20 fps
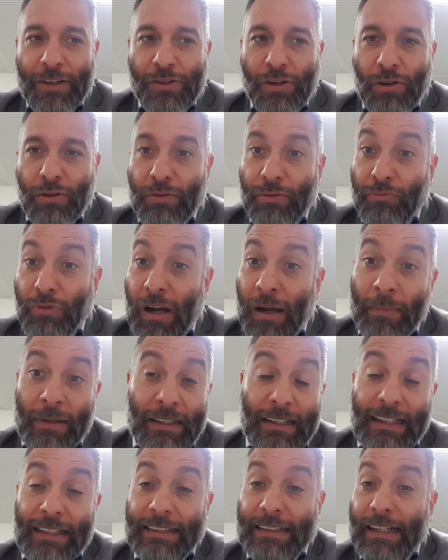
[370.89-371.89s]
So, Real
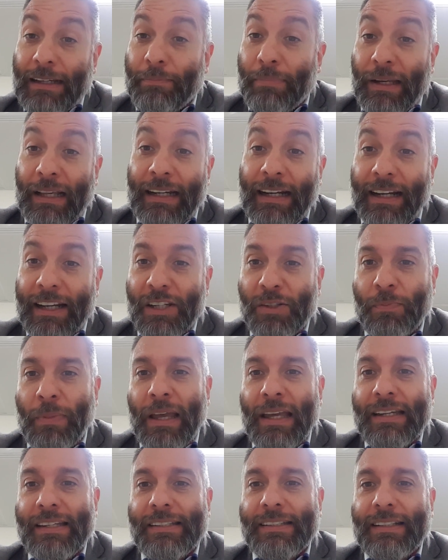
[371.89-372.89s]
Madrid playing at its
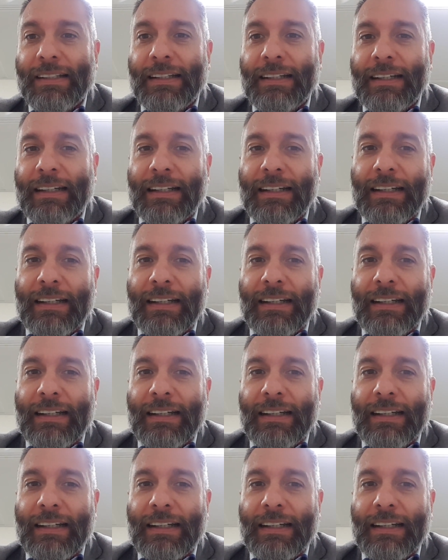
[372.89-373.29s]
best.